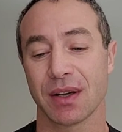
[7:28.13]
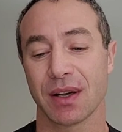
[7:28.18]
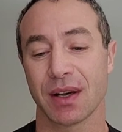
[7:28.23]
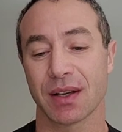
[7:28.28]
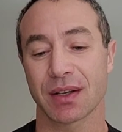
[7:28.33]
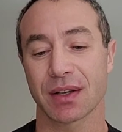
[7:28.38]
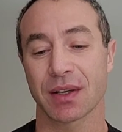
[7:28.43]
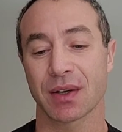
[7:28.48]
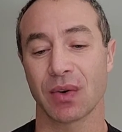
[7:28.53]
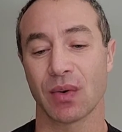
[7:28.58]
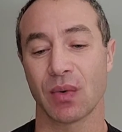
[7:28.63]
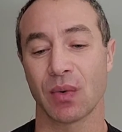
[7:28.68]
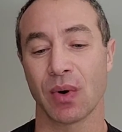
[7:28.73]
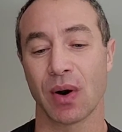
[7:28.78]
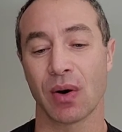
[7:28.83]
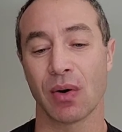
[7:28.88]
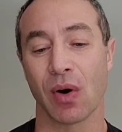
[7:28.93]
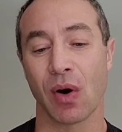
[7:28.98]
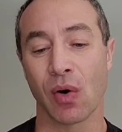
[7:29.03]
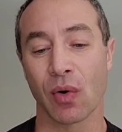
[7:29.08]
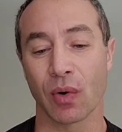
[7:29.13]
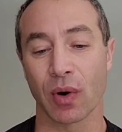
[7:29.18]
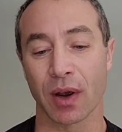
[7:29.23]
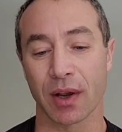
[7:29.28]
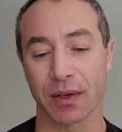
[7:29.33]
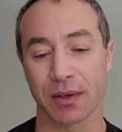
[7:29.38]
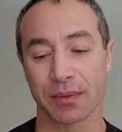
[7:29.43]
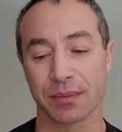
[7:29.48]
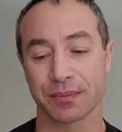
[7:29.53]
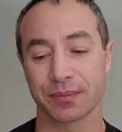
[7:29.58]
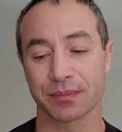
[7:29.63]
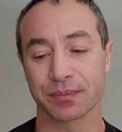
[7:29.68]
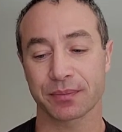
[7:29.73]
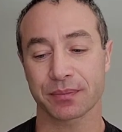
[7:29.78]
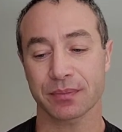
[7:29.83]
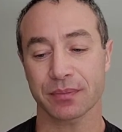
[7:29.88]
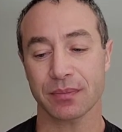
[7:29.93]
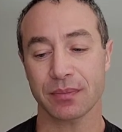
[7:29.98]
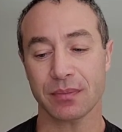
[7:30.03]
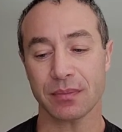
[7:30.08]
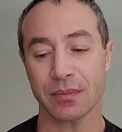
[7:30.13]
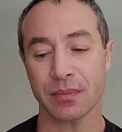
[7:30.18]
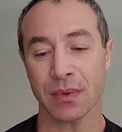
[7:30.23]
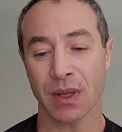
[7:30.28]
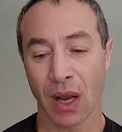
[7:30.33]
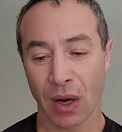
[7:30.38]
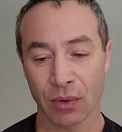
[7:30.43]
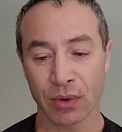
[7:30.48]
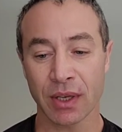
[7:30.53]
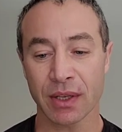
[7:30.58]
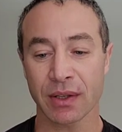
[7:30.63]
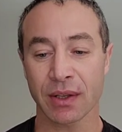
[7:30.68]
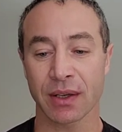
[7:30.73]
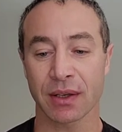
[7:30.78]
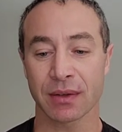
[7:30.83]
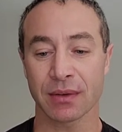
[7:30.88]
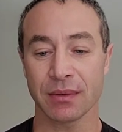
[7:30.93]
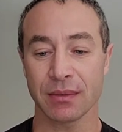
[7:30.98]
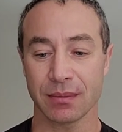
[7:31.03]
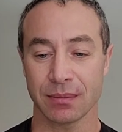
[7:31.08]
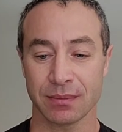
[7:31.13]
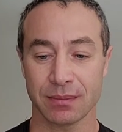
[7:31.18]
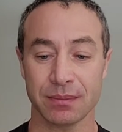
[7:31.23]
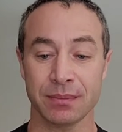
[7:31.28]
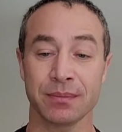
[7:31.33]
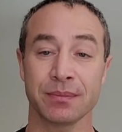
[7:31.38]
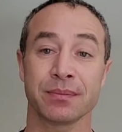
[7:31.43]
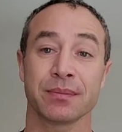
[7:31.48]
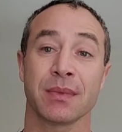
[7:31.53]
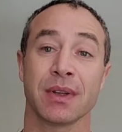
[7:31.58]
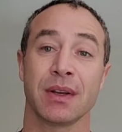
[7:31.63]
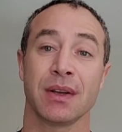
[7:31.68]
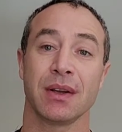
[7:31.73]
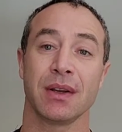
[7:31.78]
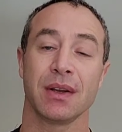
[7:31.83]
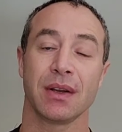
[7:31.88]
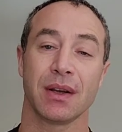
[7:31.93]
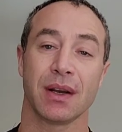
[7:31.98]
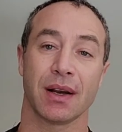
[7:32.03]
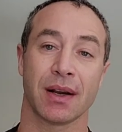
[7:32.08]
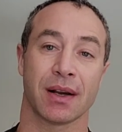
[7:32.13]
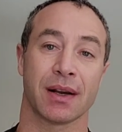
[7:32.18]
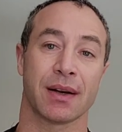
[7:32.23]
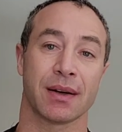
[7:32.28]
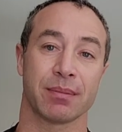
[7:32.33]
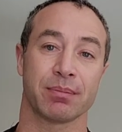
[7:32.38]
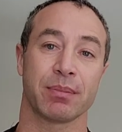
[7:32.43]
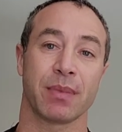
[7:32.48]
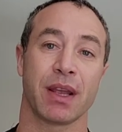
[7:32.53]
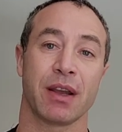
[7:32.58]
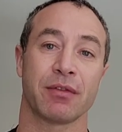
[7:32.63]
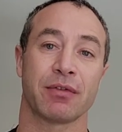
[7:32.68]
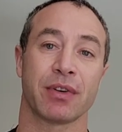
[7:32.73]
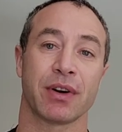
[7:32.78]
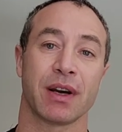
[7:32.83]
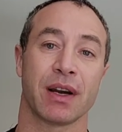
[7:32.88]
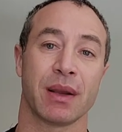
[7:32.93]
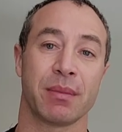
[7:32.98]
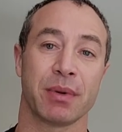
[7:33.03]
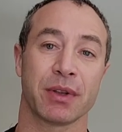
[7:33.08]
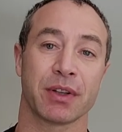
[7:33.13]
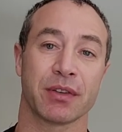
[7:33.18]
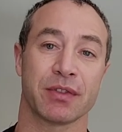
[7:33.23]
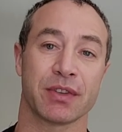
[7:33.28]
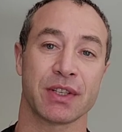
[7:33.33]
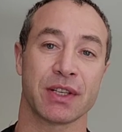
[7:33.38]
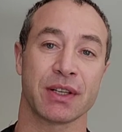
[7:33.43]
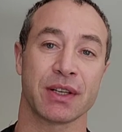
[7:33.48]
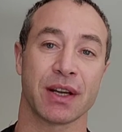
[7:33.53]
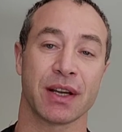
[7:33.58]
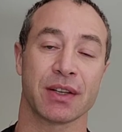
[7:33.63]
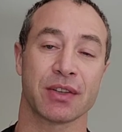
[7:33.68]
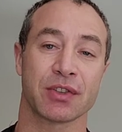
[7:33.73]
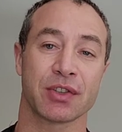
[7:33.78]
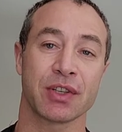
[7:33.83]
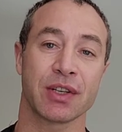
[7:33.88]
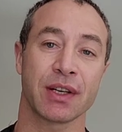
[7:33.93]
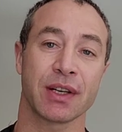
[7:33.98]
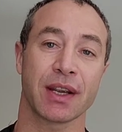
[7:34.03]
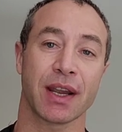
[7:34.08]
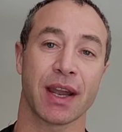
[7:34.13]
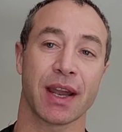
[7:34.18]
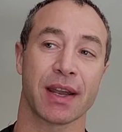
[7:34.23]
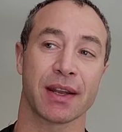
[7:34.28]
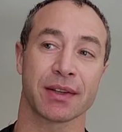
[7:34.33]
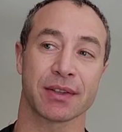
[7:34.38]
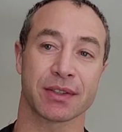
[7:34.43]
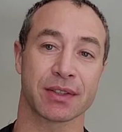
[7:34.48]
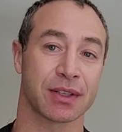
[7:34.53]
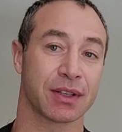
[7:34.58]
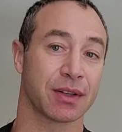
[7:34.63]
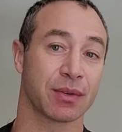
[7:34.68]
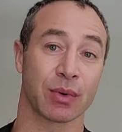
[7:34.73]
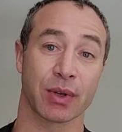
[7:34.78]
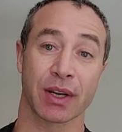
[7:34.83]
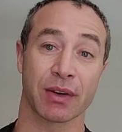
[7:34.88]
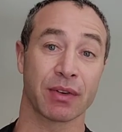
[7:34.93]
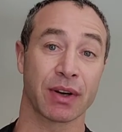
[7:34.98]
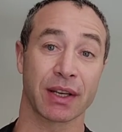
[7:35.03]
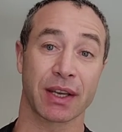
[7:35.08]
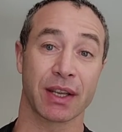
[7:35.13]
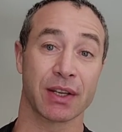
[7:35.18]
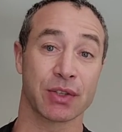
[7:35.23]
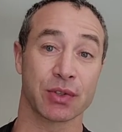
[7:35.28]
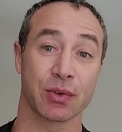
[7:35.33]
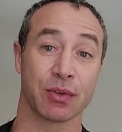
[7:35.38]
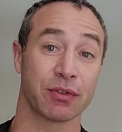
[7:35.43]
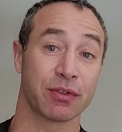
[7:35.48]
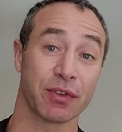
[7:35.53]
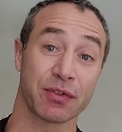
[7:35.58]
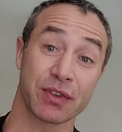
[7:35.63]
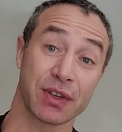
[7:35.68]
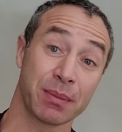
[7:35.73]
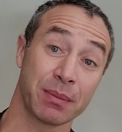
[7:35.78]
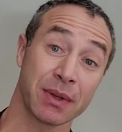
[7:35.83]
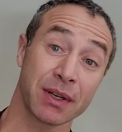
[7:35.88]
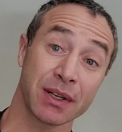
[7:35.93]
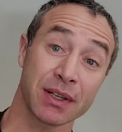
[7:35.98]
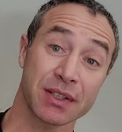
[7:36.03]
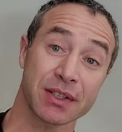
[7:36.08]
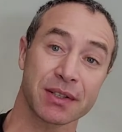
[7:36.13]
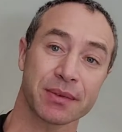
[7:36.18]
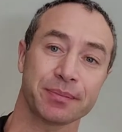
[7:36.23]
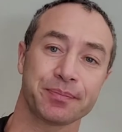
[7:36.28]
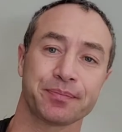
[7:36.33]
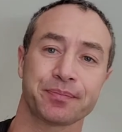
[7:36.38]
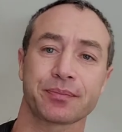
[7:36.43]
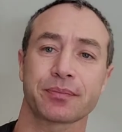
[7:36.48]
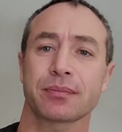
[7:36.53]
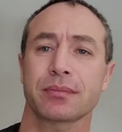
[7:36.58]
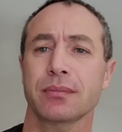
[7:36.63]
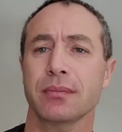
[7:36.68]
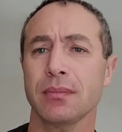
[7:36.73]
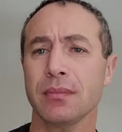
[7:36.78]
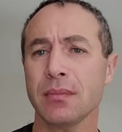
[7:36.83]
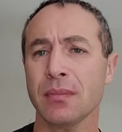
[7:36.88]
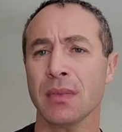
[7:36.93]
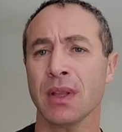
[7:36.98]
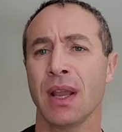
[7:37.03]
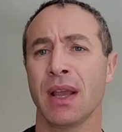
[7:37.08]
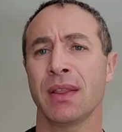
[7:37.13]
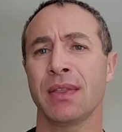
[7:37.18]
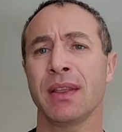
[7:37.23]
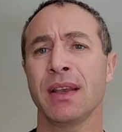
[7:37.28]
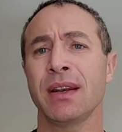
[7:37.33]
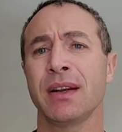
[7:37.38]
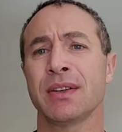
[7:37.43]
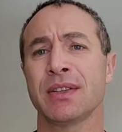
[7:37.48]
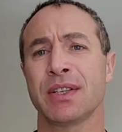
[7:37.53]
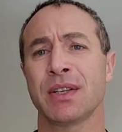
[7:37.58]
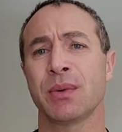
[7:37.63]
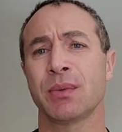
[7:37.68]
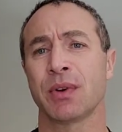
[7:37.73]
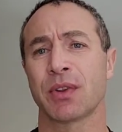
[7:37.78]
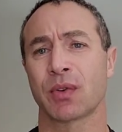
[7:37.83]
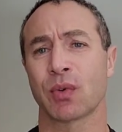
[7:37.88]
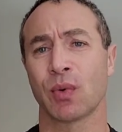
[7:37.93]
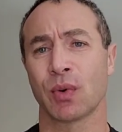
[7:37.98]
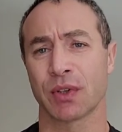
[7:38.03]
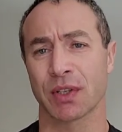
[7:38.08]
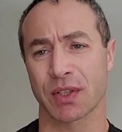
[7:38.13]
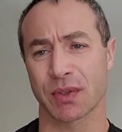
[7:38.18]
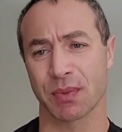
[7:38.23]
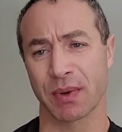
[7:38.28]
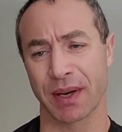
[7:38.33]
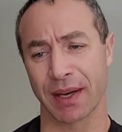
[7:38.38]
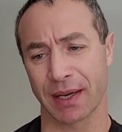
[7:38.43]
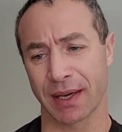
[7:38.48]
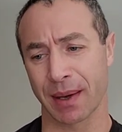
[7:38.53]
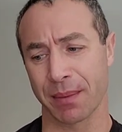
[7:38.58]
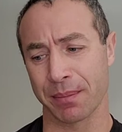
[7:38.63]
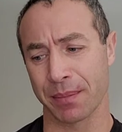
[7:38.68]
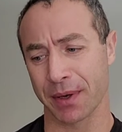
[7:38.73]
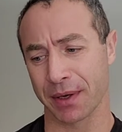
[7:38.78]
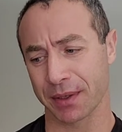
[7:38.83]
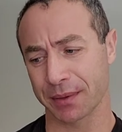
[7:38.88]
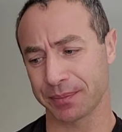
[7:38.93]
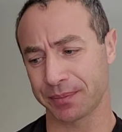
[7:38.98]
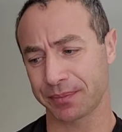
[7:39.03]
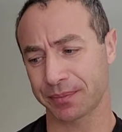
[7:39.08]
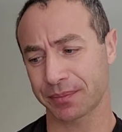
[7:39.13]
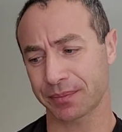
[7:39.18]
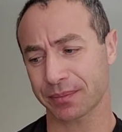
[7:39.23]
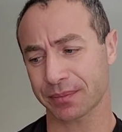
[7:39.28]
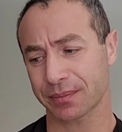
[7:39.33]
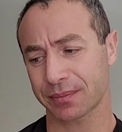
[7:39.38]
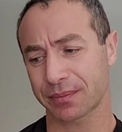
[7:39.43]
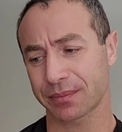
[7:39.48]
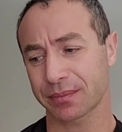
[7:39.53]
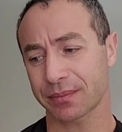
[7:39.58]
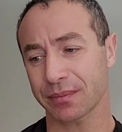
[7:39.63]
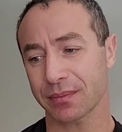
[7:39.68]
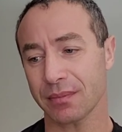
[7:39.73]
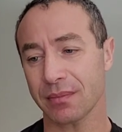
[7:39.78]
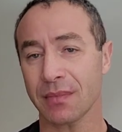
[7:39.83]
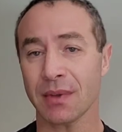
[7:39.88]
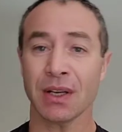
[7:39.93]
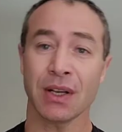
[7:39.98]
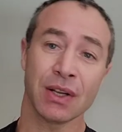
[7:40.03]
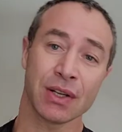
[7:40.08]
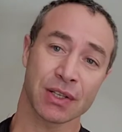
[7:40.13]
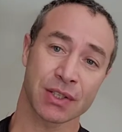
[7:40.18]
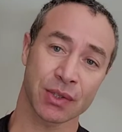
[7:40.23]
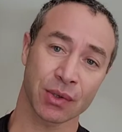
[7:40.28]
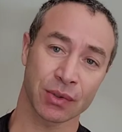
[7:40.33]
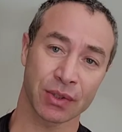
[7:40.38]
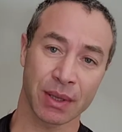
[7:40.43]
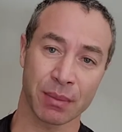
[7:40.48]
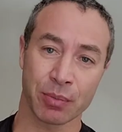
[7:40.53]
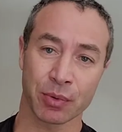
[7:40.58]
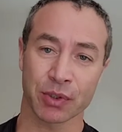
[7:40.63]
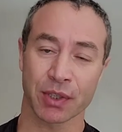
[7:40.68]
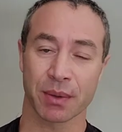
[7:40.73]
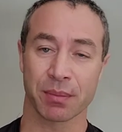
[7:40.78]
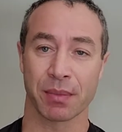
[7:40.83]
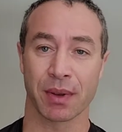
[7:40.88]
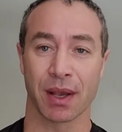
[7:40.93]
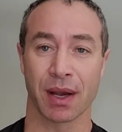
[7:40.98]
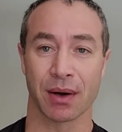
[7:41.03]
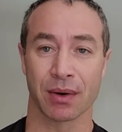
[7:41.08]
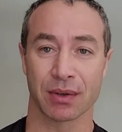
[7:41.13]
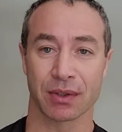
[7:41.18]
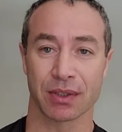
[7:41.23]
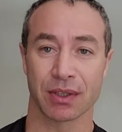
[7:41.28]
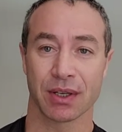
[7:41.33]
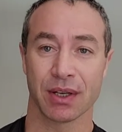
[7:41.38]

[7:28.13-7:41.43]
I'm like, well, all right, I'll get in, have a bit of dinner and drink, and whatever I can do in 15 minutes, and then I deal with Qantas when I come back. So they booted me out.